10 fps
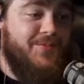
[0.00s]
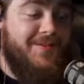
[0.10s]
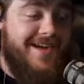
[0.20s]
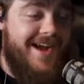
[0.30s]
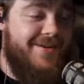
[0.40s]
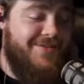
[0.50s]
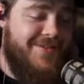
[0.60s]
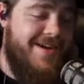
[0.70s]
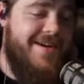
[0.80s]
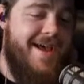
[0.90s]

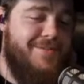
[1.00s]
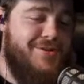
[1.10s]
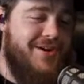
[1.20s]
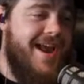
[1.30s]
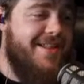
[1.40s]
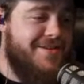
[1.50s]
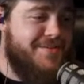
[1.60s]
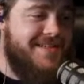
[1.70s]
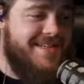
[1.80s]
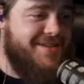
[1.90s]
Wow. I'm sure Alex
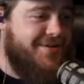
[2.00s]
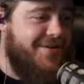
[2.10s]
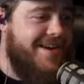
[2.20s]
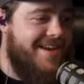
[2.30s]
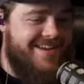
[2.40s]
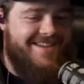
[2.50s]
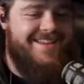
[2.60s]
would disagree.